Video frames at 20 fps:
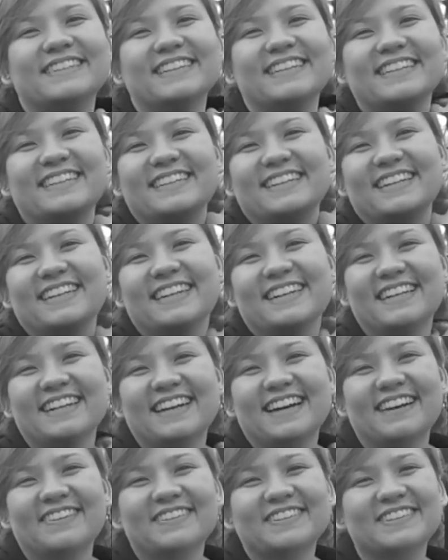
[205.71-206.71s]
Yeah, I did.
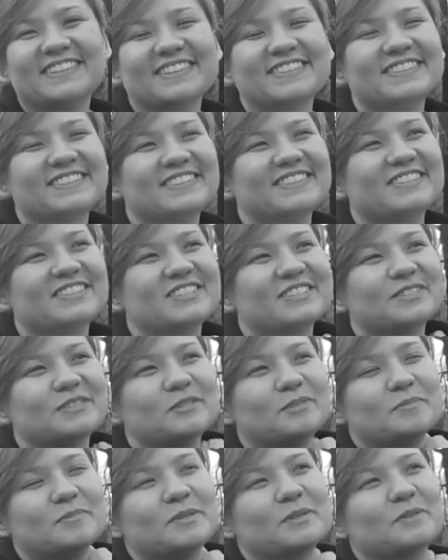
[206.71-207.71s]
I wanted to illustrate
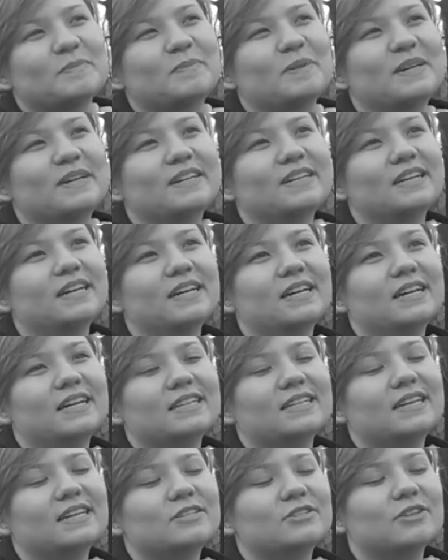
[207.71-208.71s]
children's books, but
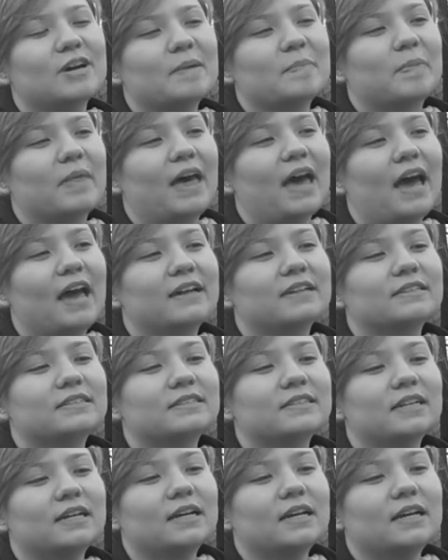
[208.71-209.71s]
then I dropped that.
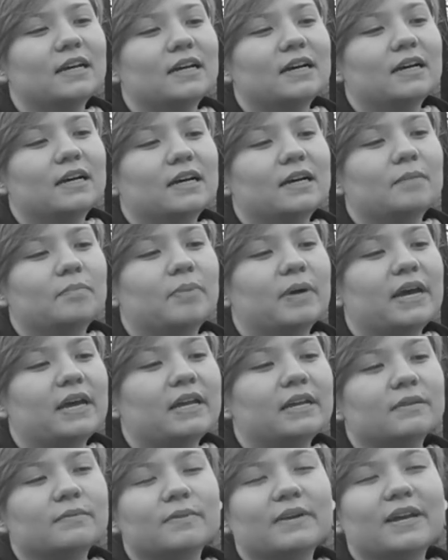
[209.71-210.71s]

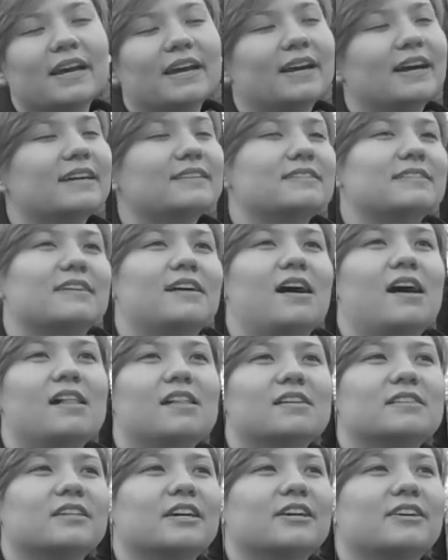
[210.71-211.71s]
But when I got to
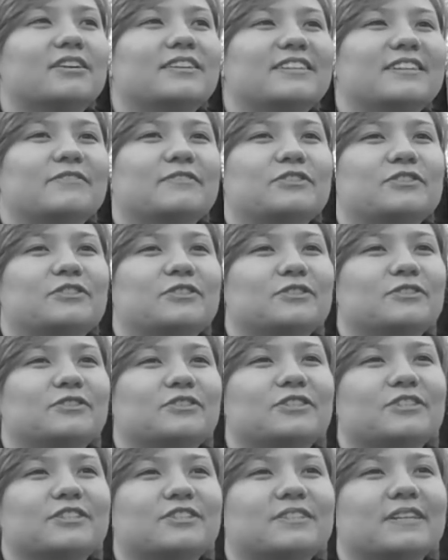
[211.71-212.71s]
college, I couldn't even
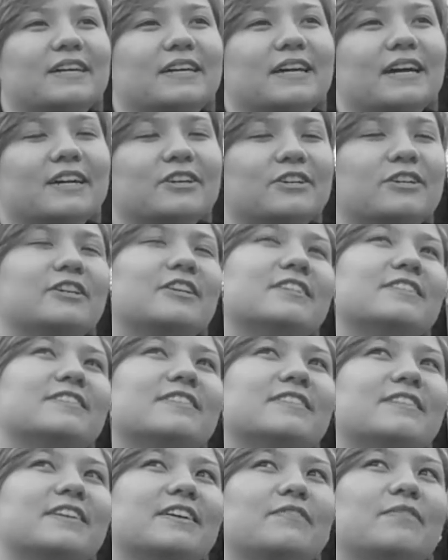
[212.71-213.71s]
I
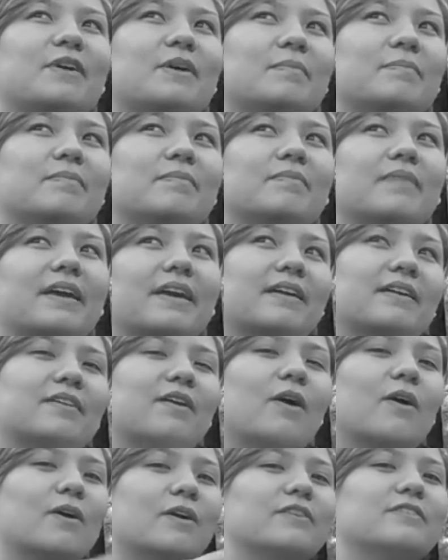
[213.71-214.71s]
couldn't give up, an
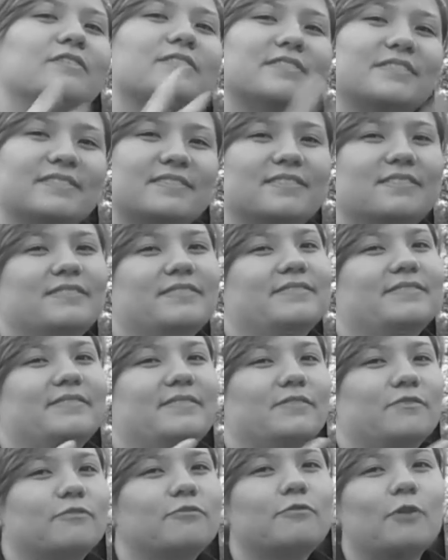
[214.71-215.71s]
art
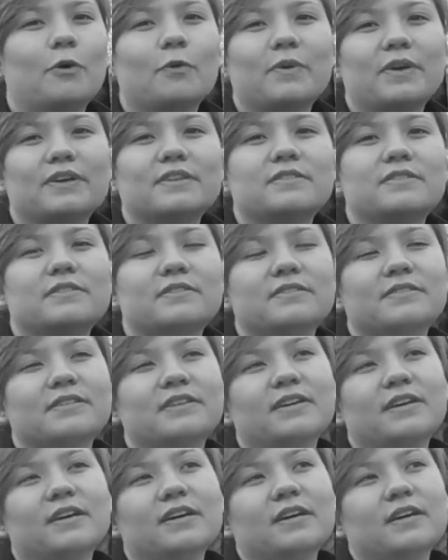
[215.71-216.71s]
focus.
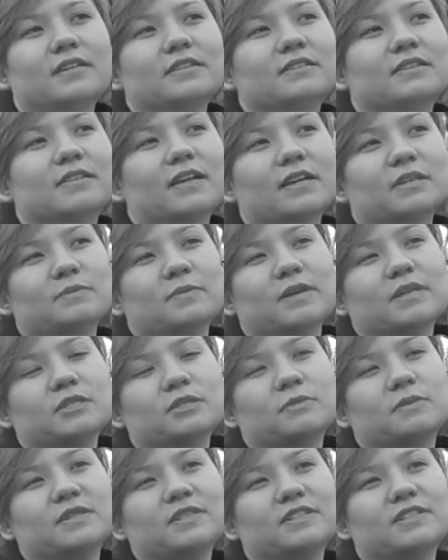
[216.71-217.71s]
So that's when I
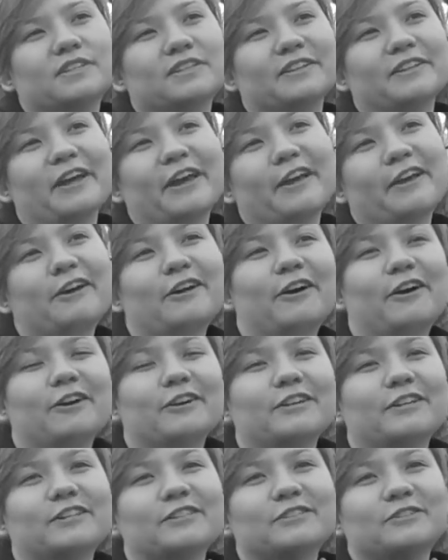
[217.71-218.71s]
switched to, art
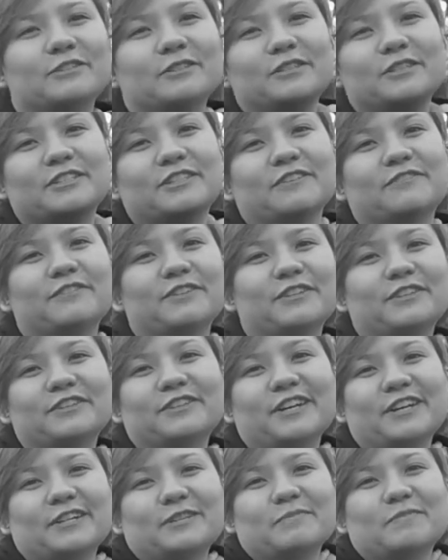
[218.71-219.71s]
history, because I figured
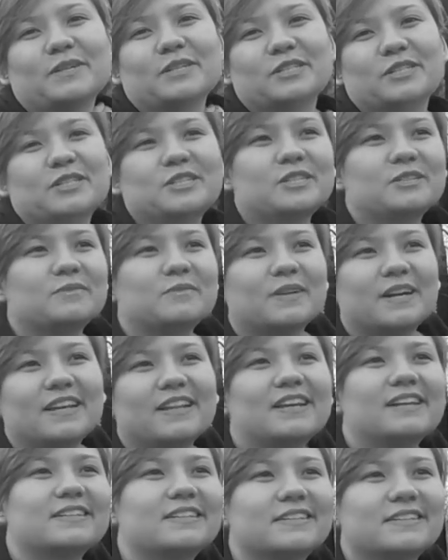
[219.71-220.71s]
I could mix what I
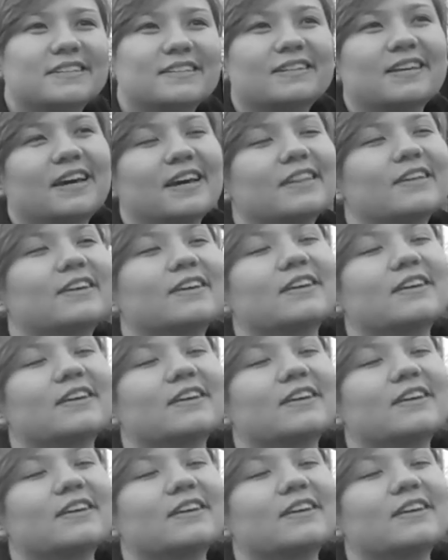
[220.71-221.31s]
liked together.